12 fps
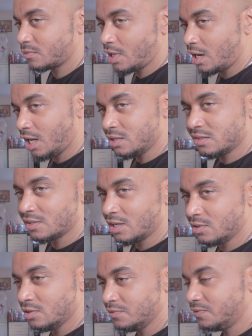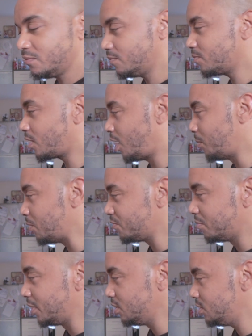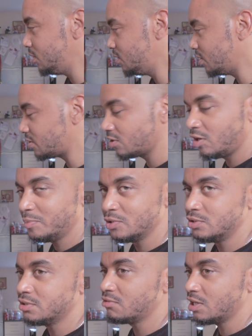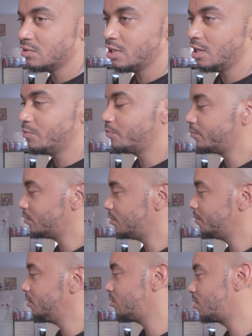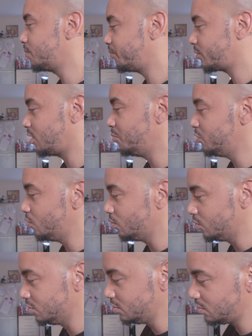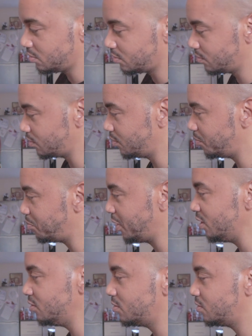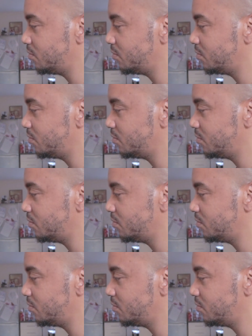that I like the sound of, come up with a melody, and then start building around that. Come with the horns, bass,